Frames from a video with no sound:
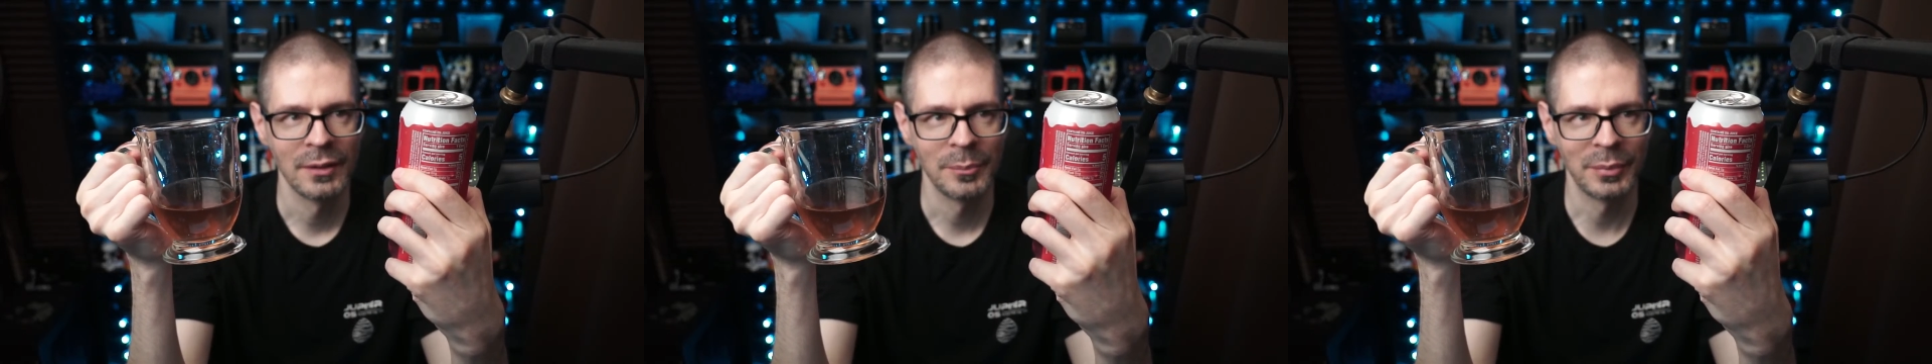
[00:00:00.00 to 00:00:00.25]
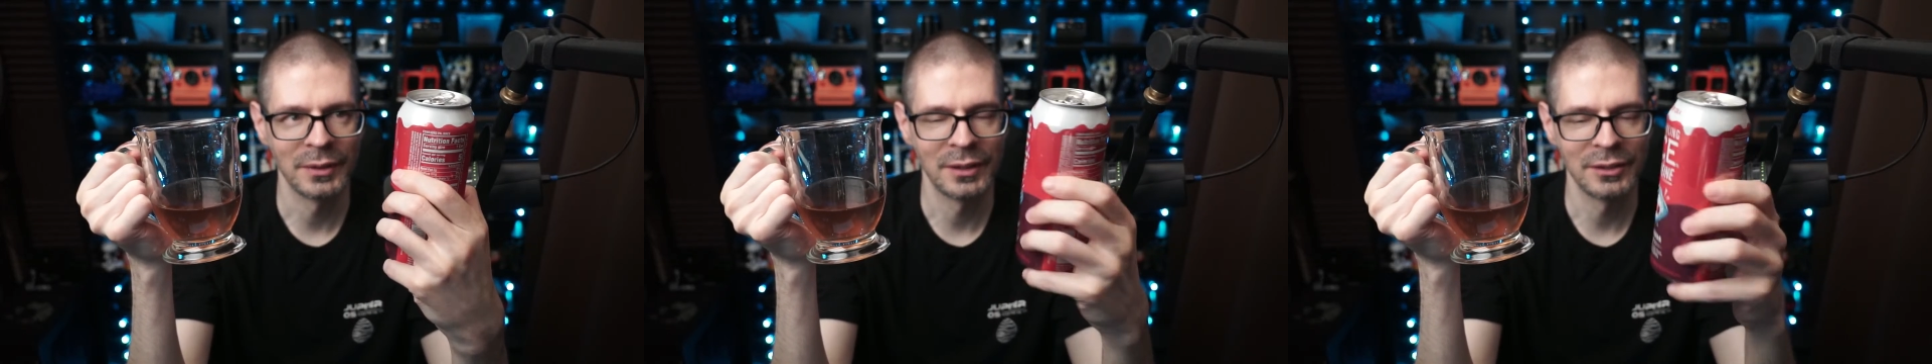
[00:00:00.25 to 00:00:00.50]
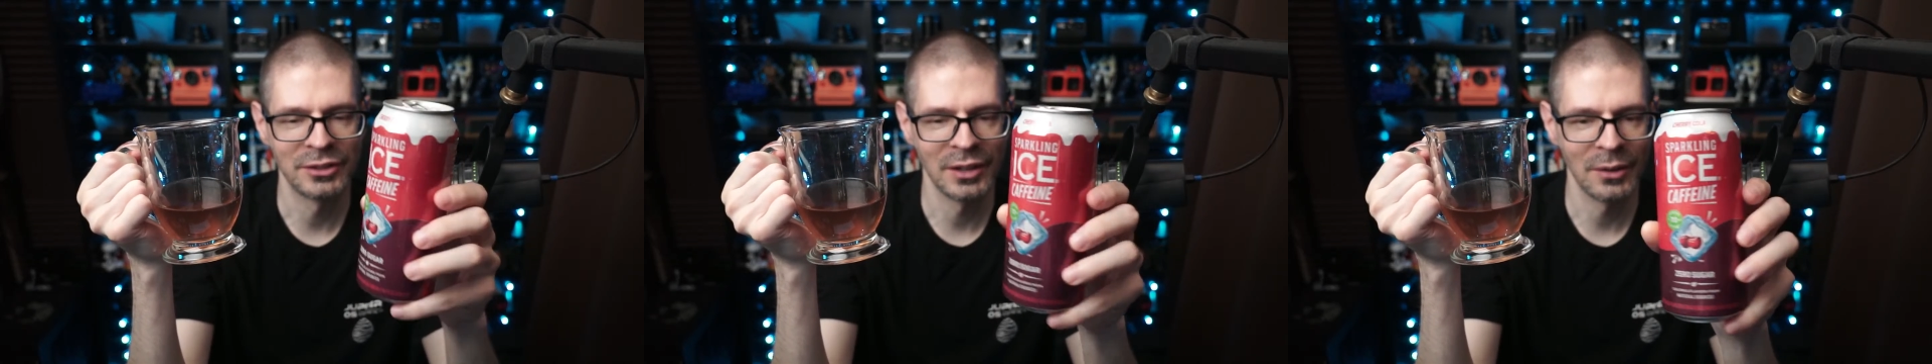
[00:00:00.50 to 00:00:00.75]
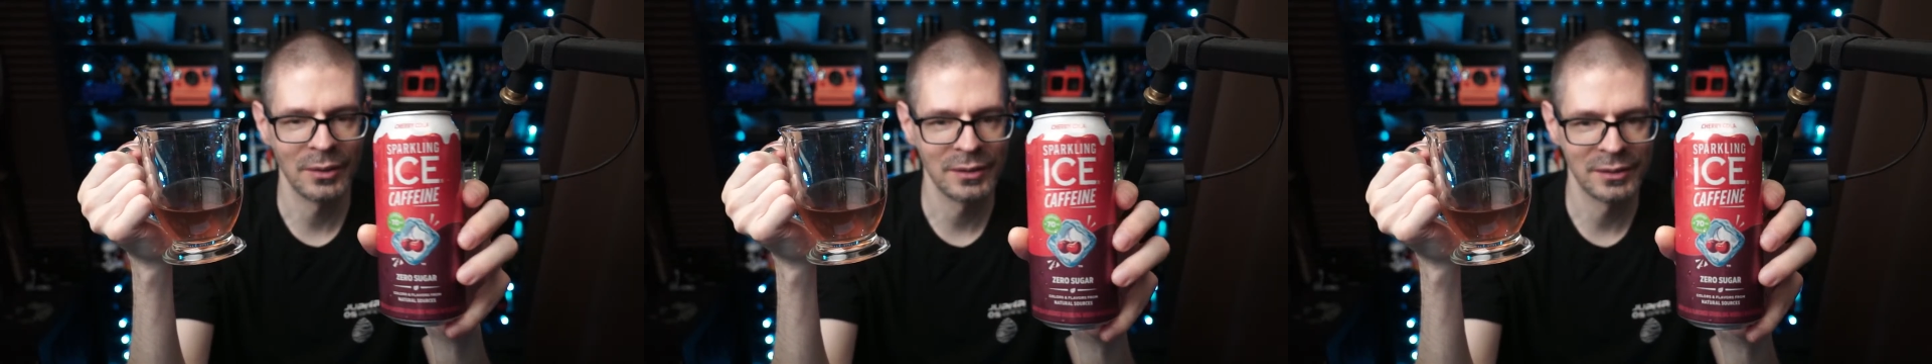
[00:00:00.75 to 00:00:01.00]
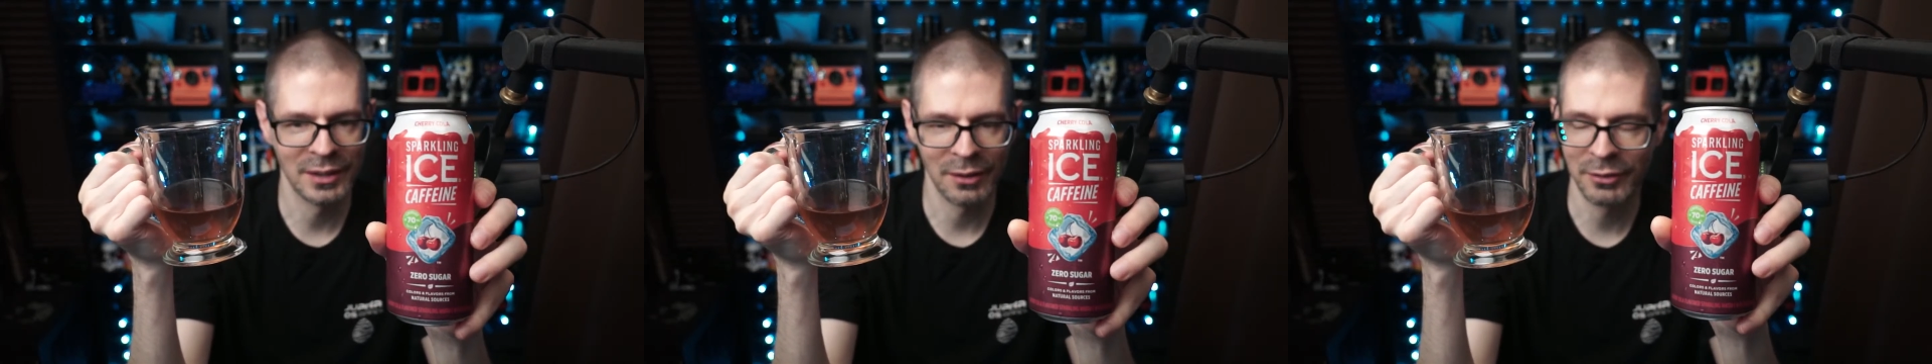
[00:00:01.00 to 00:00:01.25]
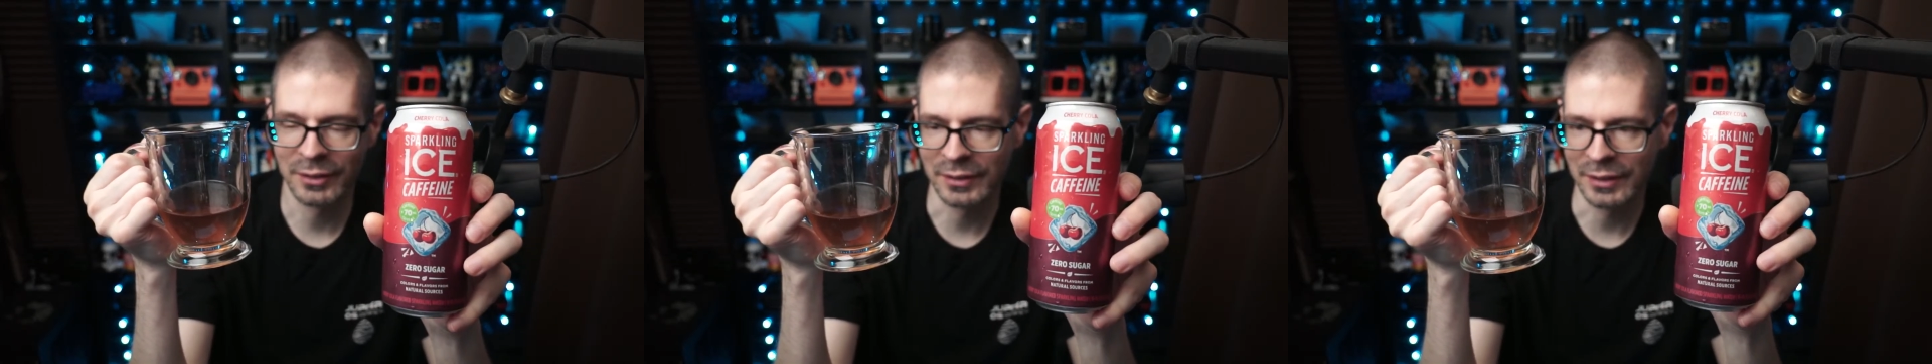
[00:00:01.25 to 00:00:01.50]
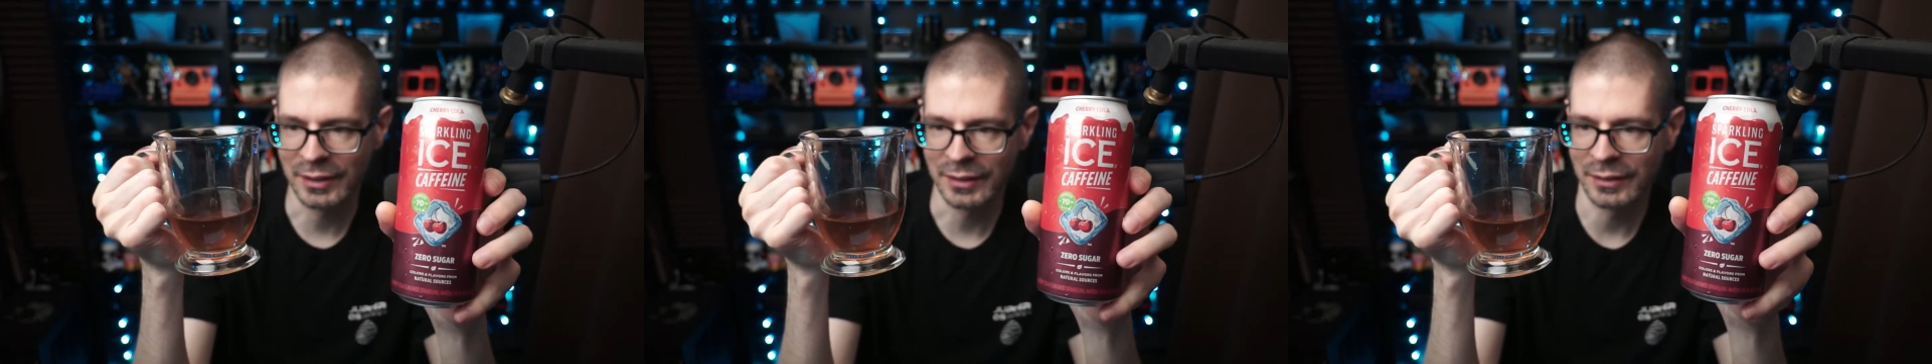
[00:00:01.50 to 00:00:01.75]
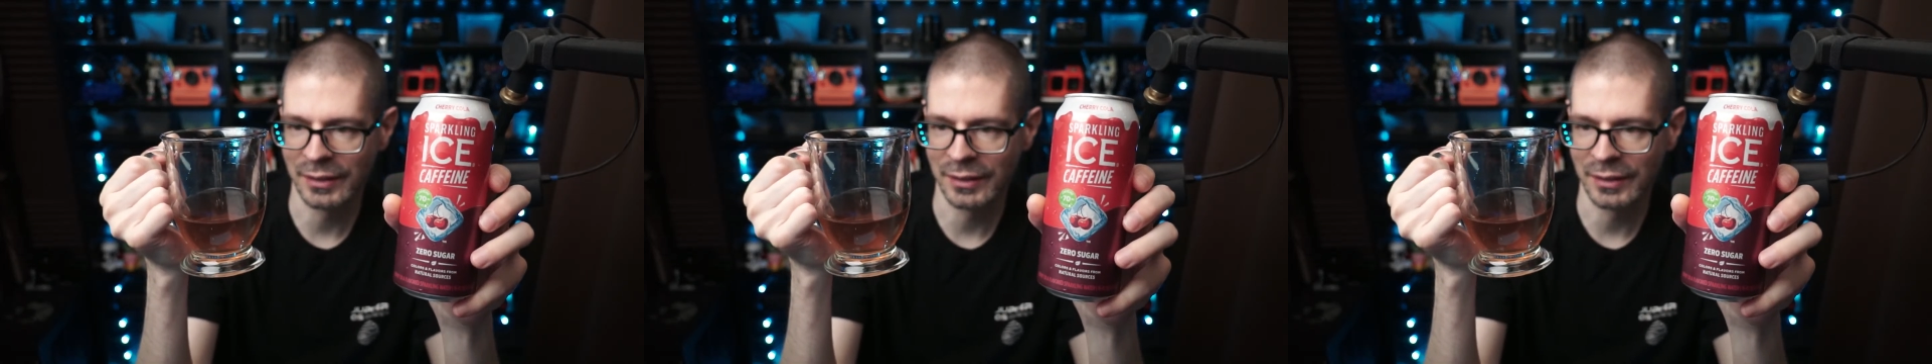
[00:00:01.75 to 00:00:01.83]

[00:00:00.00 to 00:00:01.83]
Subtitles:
but the cherry is definitely